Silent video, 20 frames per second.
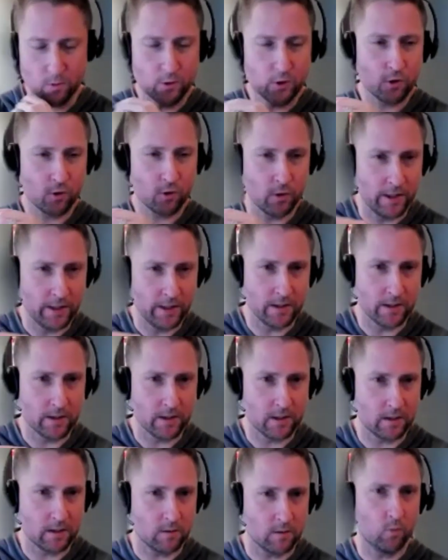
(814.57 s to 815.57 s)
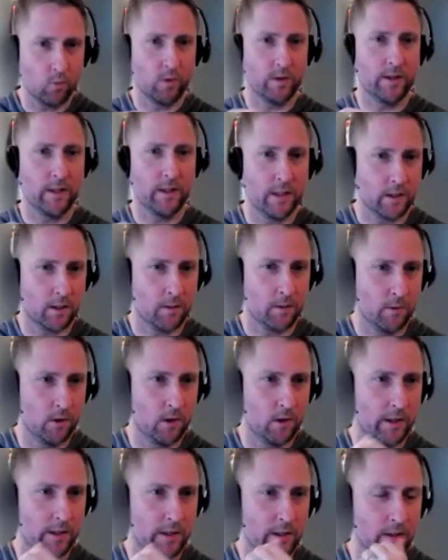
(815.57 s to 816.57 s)
trends within
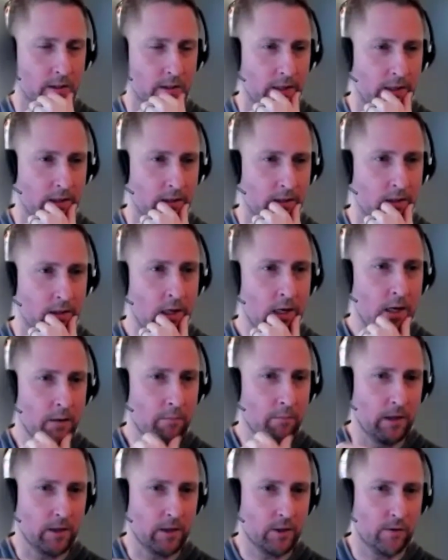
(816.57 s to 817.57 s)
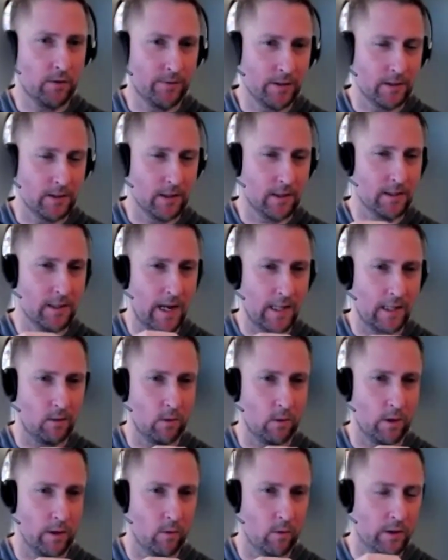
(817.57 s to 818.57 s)
community, and I'm not sure if this is exactly
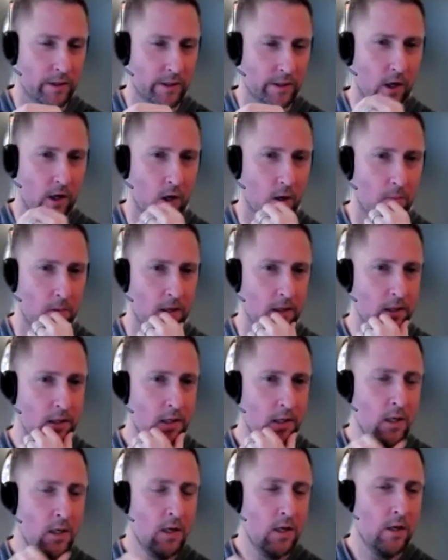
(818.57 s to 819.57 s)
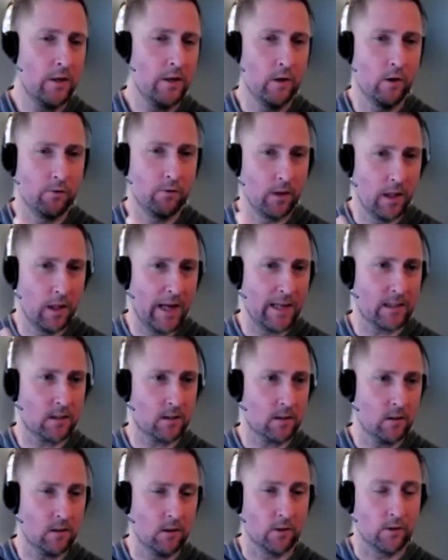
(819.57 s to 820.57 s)
where you wanted to go, but over the
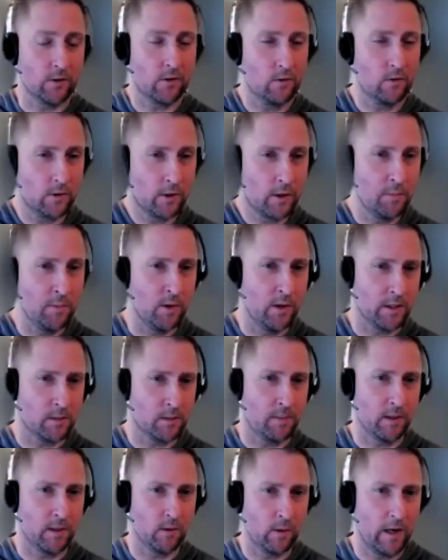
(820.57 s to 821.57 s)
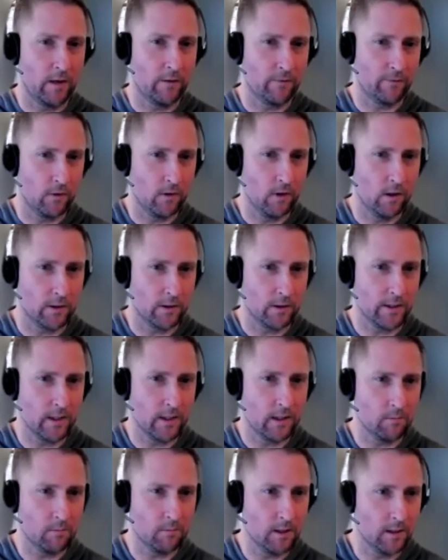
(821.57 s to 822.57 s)
last, look, community's been around for a long
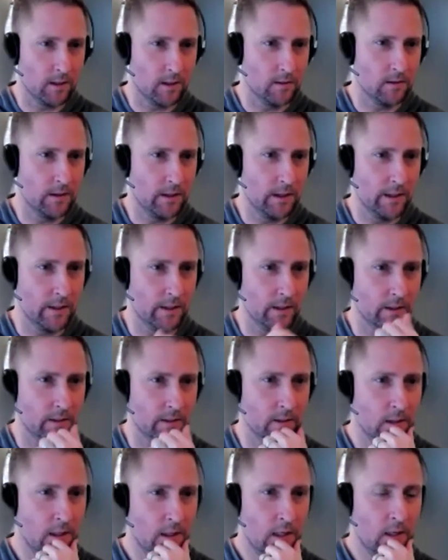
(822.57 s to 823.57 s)
time, right? And